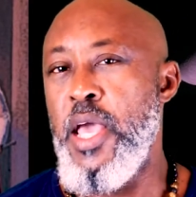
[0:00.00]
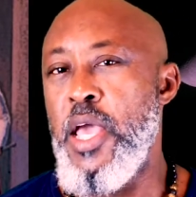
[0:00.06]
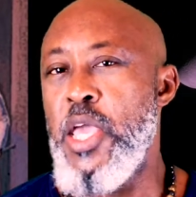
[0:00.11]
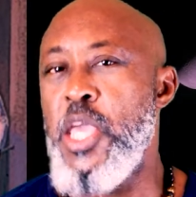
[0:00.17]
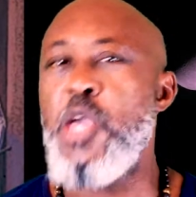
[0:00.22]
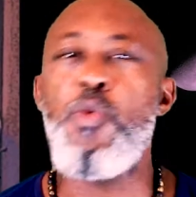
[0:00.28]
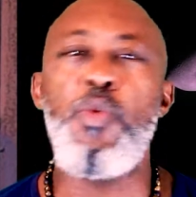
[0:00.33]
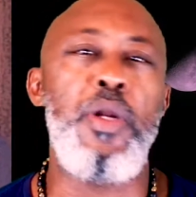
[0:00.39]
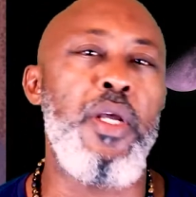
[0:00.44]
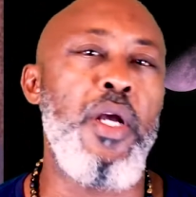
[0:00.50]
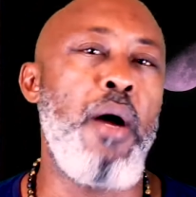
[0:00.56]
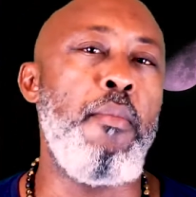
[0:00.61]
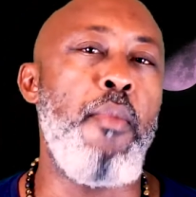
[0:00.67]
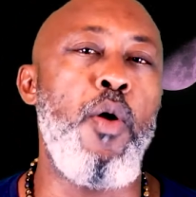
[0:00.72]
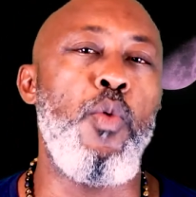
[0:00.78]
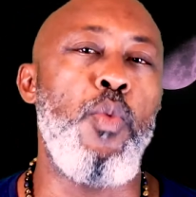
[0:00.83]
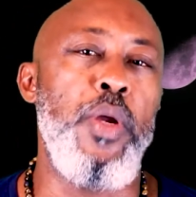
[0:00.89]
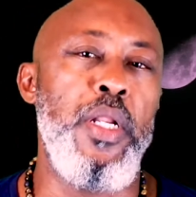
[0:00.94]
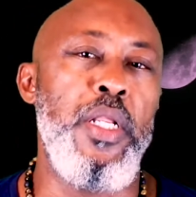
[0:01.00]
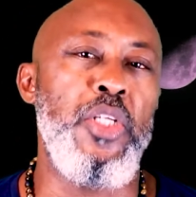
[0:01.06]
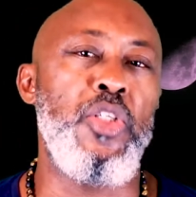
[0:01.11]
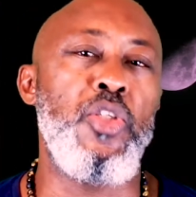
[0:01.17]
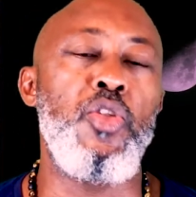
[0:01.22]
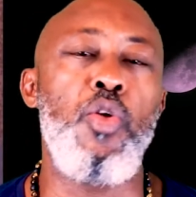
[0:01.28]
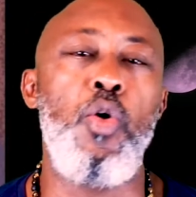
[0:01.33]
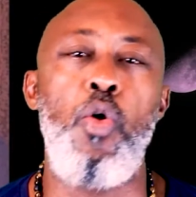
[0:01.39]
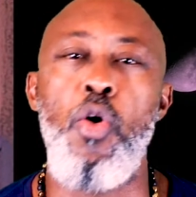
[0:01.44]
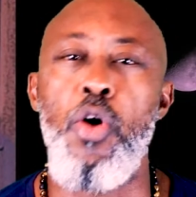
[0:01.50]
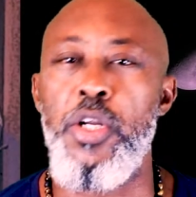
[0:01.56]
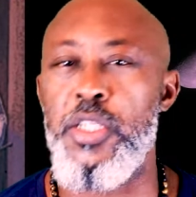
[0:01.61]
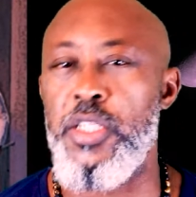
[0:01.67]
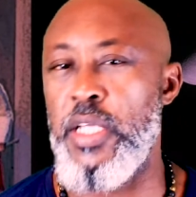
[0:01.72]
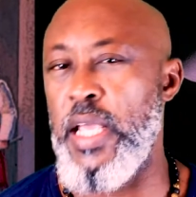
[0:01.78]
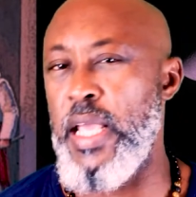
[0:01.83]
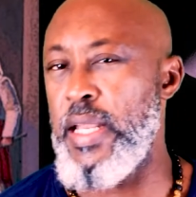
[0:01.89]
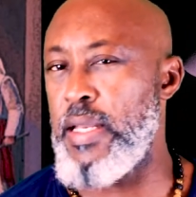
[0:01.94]
he would come out with his
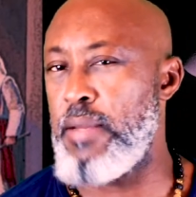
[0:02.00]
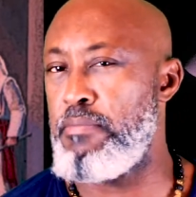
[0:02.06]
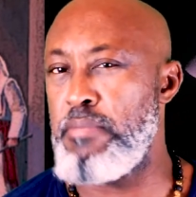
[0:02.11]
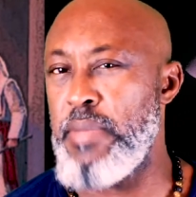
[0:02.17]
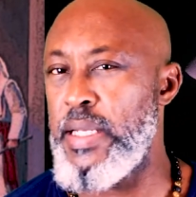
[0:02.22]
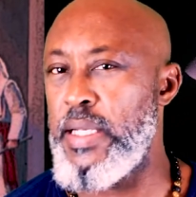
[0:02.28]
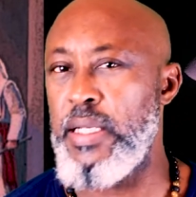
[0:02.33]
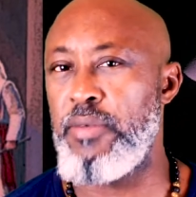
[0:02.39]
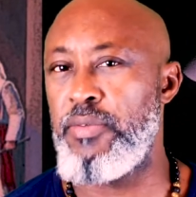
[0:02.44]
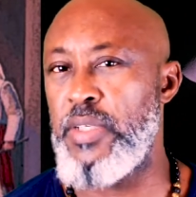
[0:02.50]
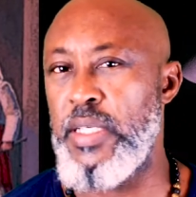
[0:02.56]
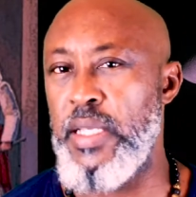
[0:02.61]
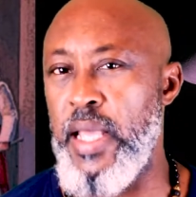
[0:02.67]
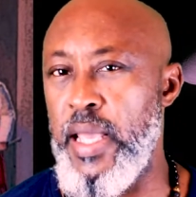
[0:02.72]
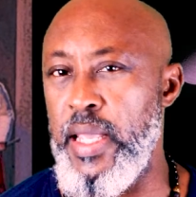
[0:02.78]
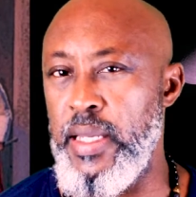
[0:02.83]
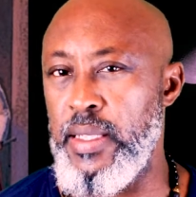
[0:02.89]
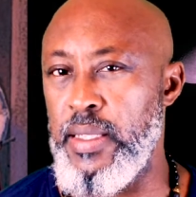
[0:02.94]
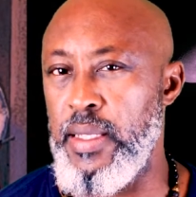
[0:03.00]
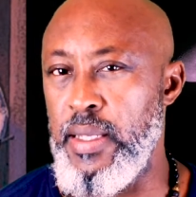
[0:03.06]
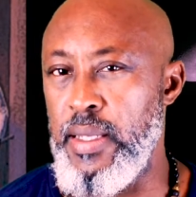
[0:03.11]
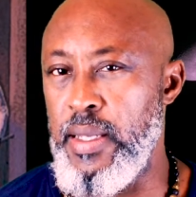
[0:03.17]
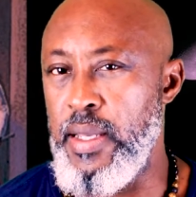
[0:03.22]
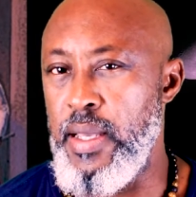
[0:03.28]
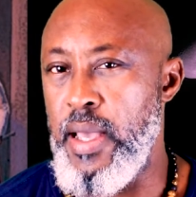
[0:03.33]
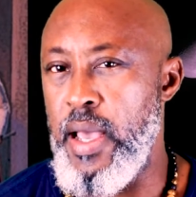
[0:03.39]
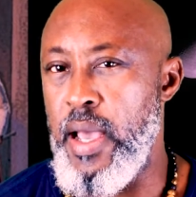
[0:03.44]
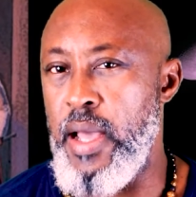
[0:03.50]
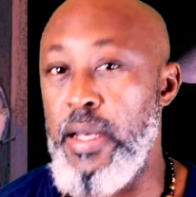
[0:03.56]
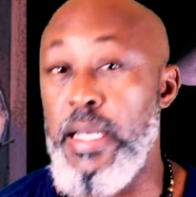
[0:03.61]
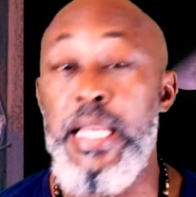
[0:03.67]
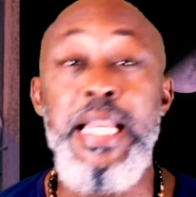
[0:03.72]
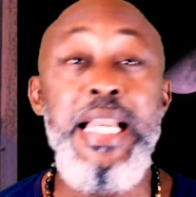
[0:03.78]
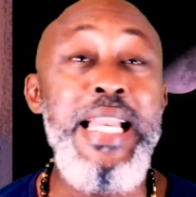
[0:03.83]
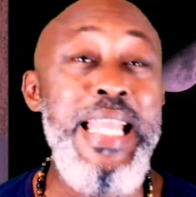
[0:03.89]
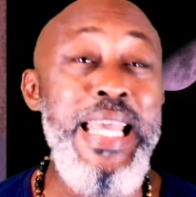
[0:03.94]
torch in the middle of the night
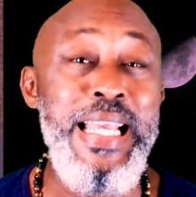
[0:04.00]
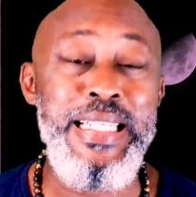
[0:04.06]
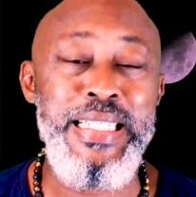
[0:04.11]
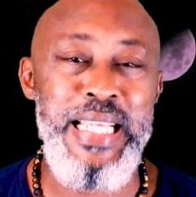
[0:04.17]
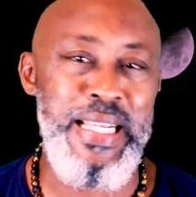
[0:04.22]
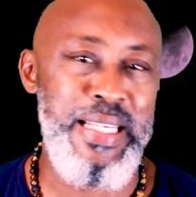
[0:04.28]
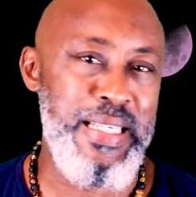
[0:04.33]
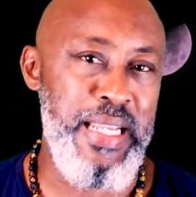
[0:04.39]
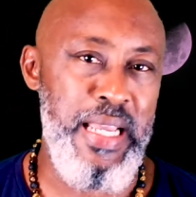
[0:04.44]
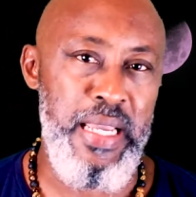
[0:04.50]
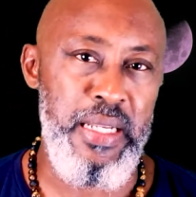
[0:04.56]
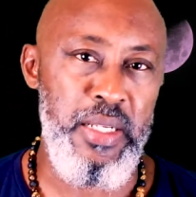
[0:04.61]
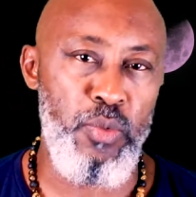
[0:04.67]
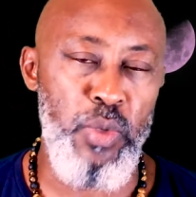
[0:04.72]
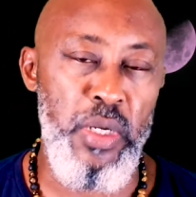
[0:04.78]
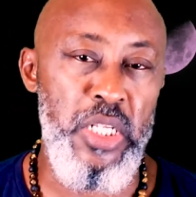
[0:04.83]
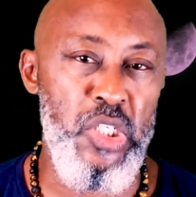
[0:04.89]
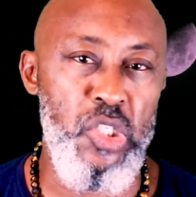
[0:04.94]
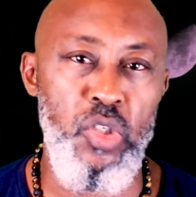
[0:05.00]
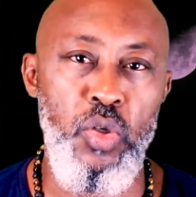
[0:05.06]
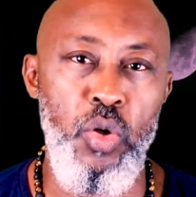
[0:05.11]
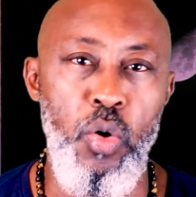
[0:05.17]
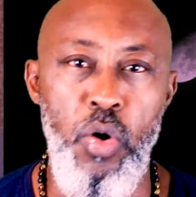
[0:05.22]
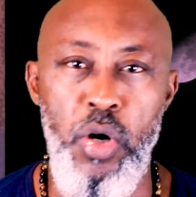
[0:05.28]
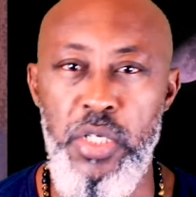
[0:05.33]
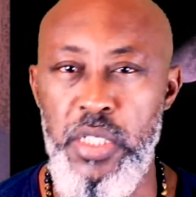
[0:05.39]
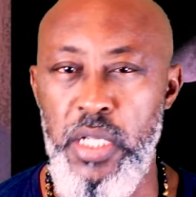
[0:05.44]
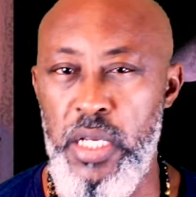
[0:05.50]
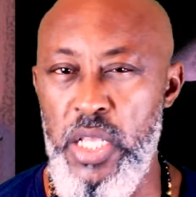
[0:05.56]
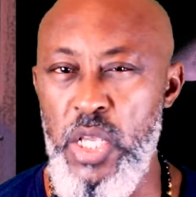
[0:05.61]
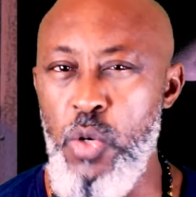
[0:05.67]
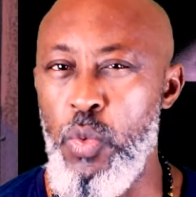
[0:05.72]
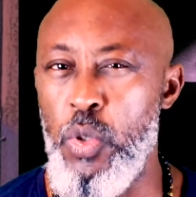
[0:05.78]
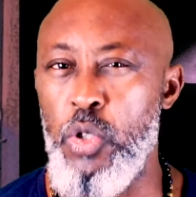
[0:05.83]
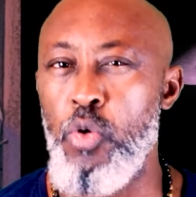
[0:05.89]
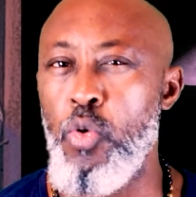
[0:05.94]
and late at night with his torch, and he
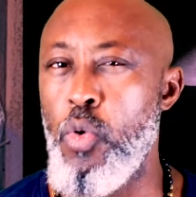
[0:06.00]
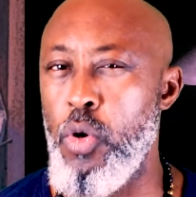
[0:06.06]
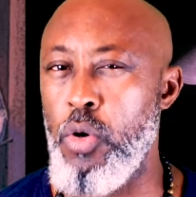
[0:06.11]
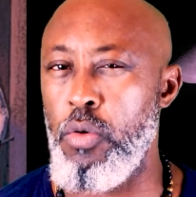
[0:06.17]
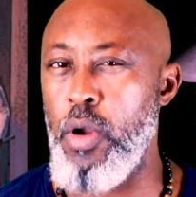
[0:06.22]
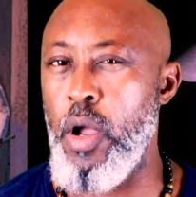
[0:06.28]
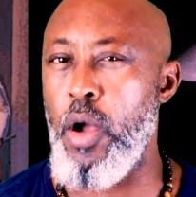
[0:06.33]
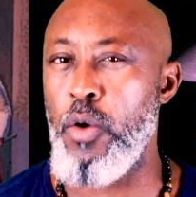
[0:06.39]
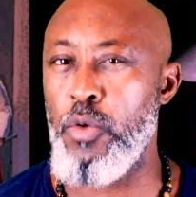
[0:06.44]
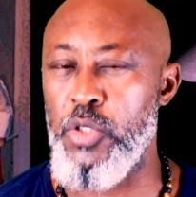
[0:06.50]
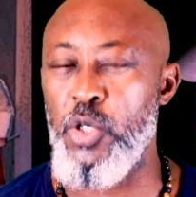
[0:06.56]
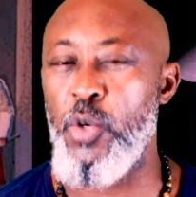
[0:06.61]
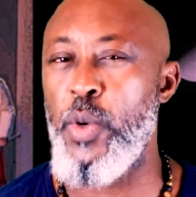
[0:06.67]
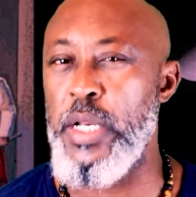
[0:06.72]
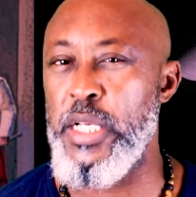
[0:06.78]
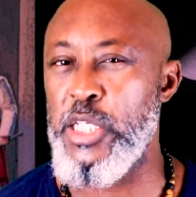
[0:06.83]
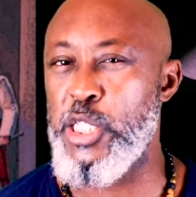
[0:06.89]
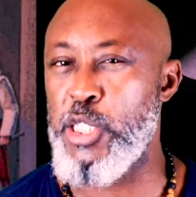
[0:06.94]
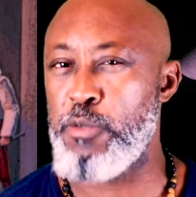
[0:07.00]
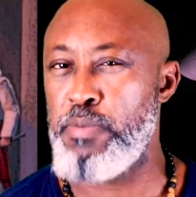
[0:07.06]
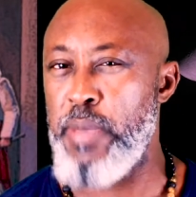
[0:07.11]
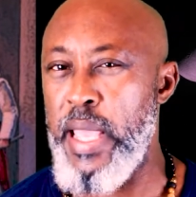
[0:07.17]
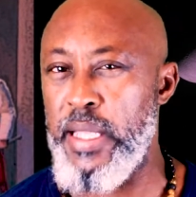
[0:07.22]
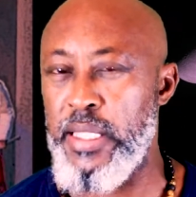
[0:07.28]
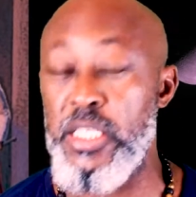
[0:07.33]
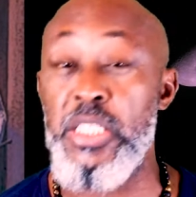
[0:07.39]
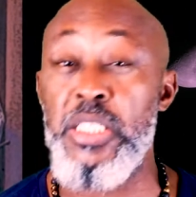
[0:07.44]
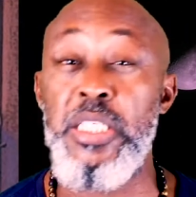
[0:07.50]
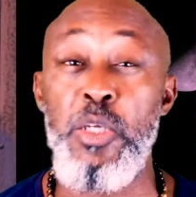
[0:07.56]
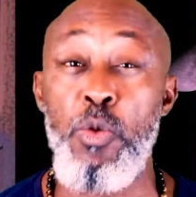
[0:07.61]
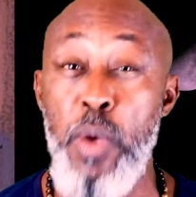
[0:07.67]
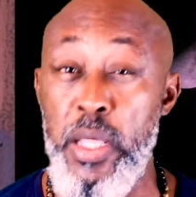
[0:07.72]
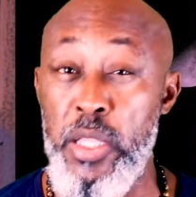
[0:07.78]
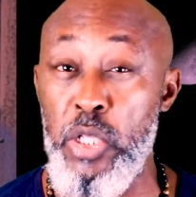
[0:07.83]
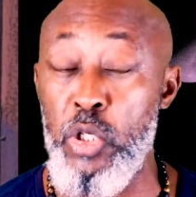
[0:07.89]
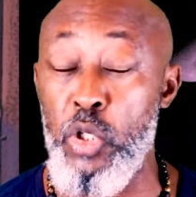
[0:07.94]
would go around to inspect to see
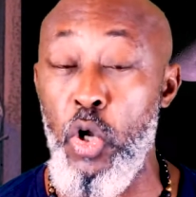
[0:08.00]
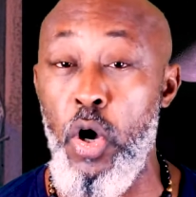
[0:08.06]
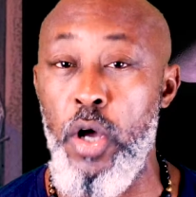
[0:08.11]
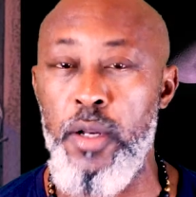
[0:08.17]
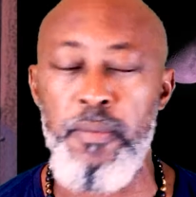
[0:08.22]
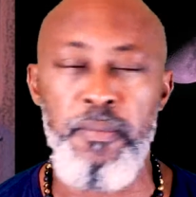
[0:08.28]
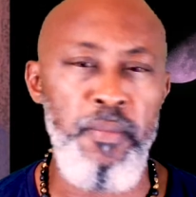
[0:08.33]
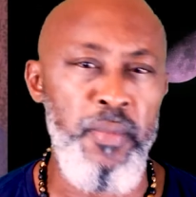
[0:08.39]
whether or not